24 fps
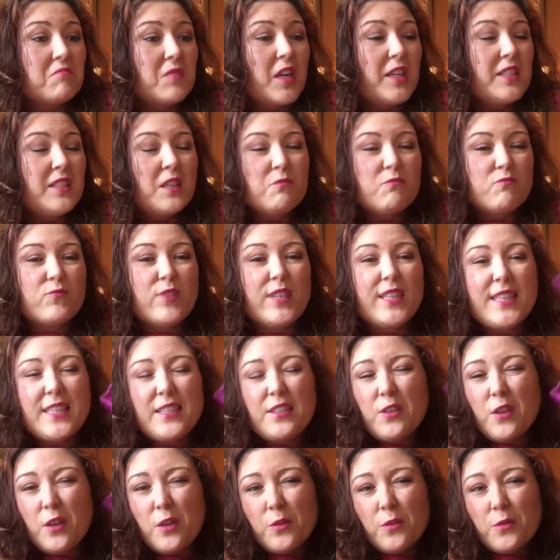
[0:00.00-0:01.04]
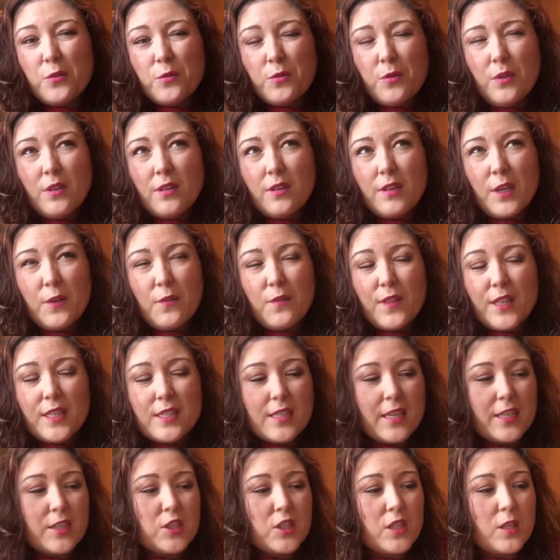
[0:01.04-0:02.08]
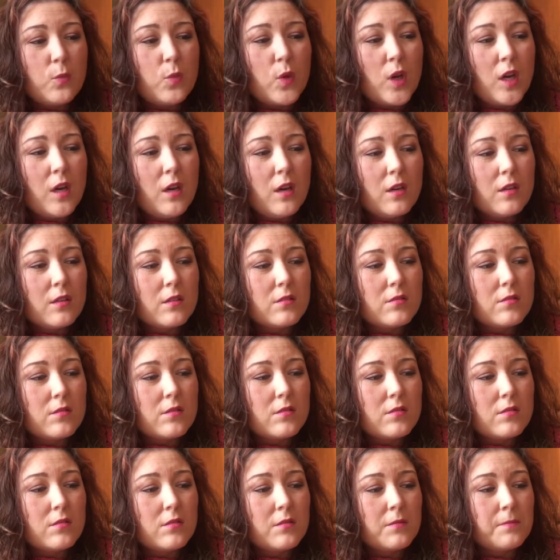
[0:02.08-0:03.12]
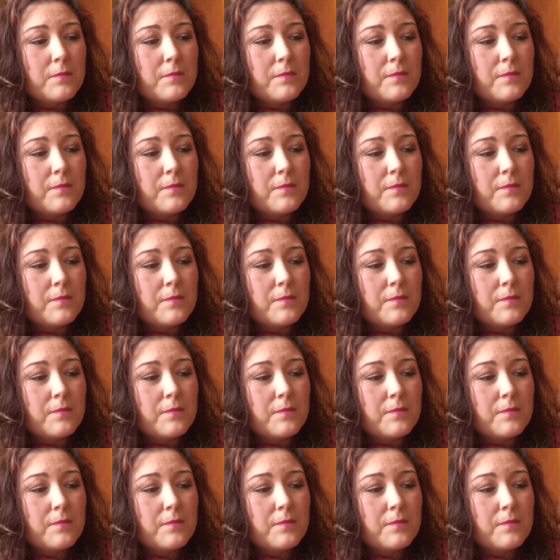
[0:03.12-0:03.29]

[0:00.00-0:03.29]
don't really know if this actually works.